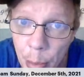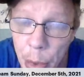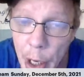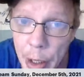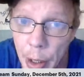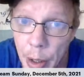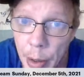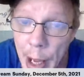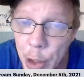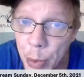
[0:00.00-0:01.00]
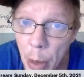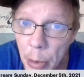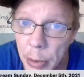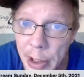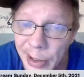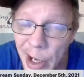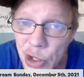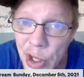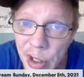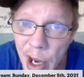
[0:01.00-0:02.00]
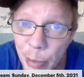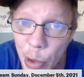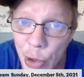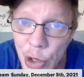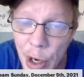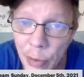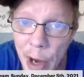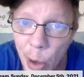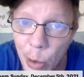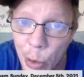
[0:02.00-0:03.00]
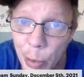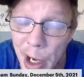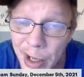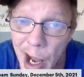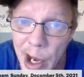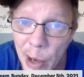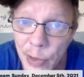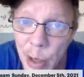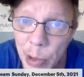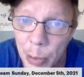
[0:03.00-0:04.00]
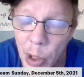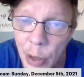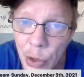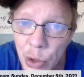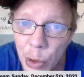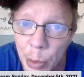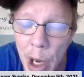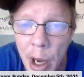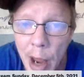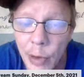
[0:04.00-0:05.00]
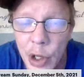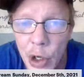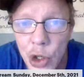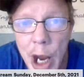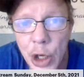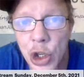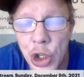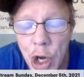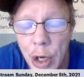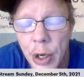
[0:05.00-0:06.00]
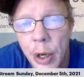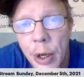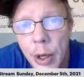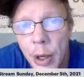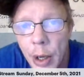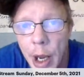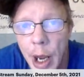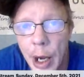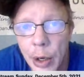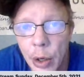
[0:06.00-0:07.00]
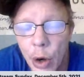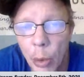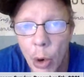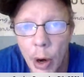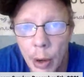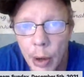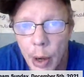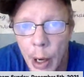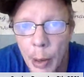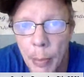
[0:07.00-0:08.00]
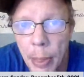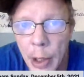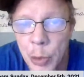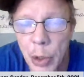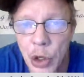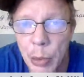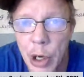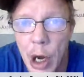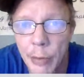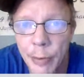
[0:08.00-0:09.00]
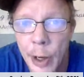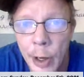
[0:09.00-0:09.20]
But that's probably less than 10% of our group. 9 out of 10 people on this group haven't done jack shit. And no more. It's pissing me off.